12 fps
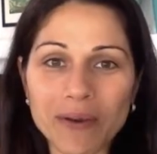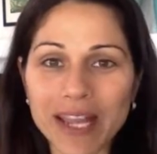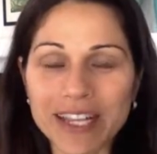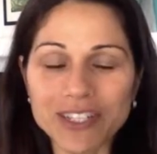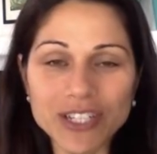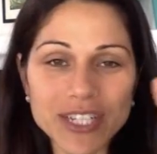
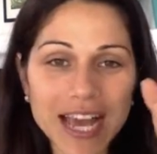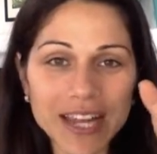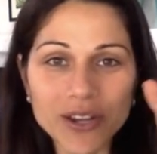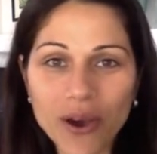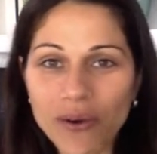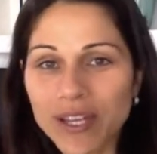Like, she had
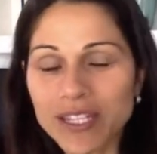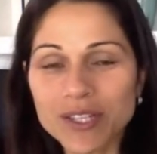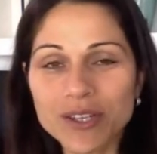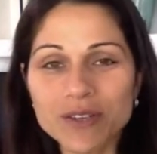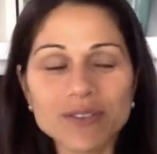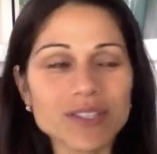no
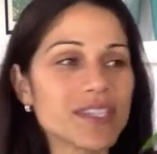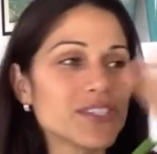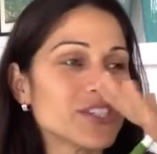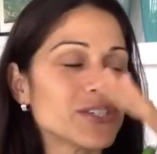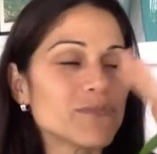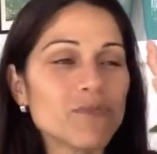excuses.
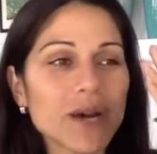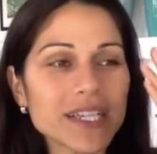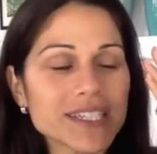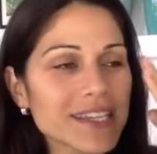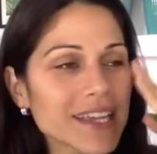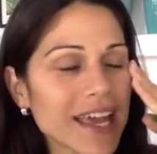She
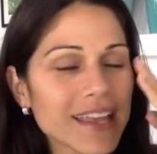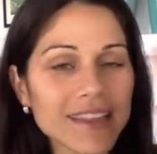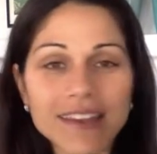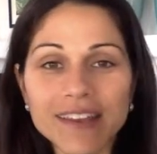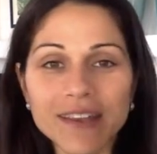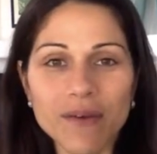wasn't like
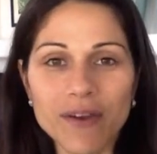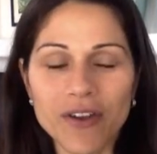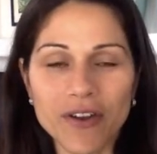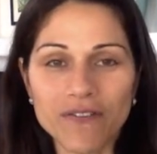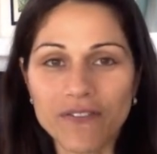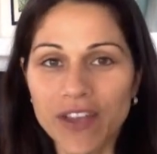leading with
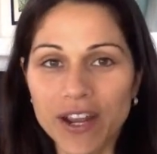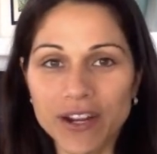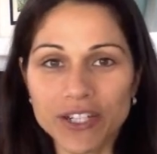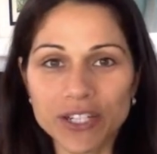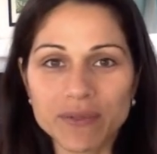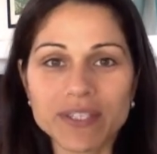her fear.
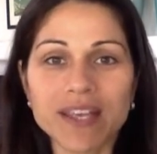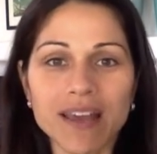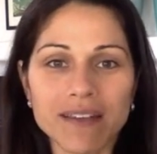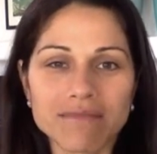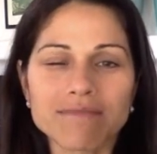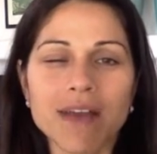She was like,
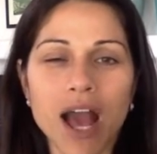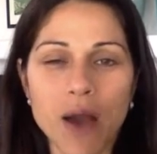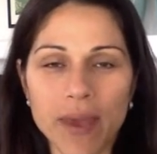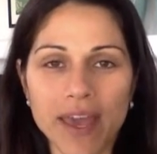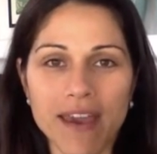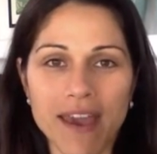I'll
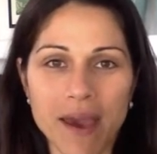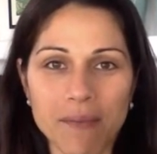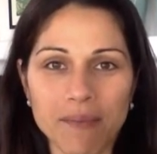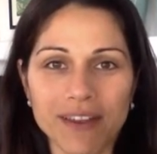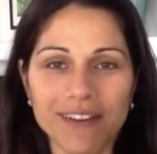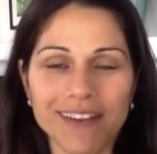make it
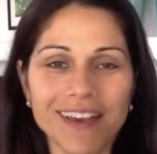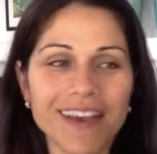happen.